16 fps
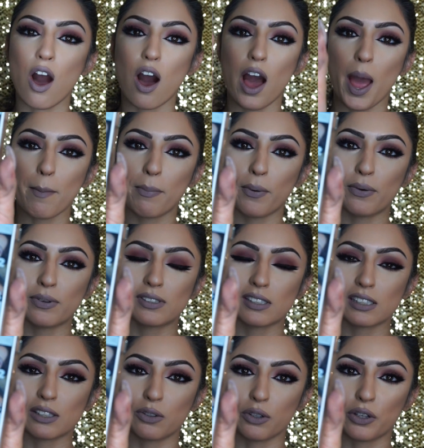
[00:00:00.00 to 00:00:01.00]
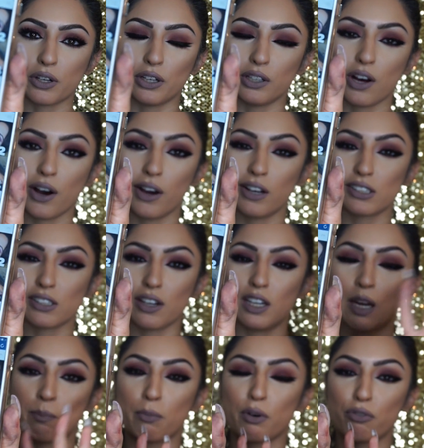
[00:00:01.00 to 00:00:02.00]
I post this little collage,
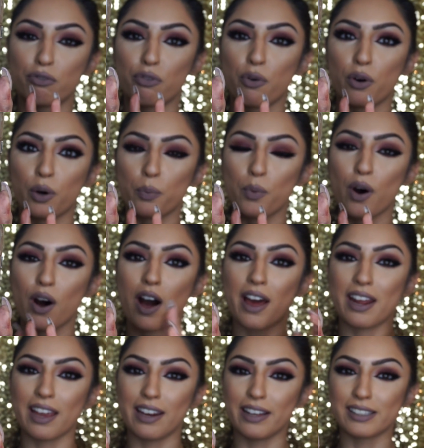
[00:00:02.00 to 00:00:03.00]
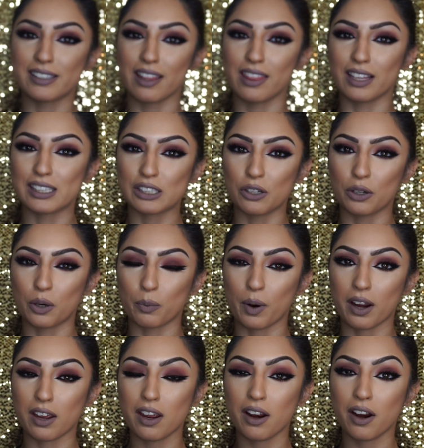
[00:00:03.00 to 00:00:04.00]
number 4-1. It is this look
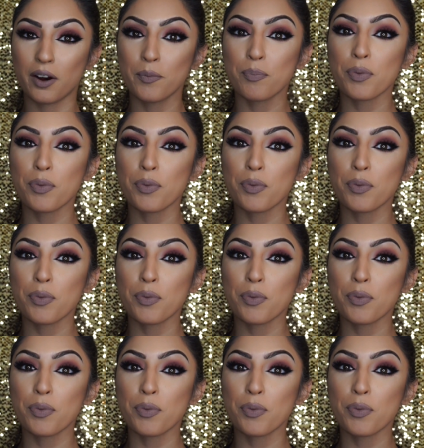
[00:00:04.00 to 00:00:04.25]
right here.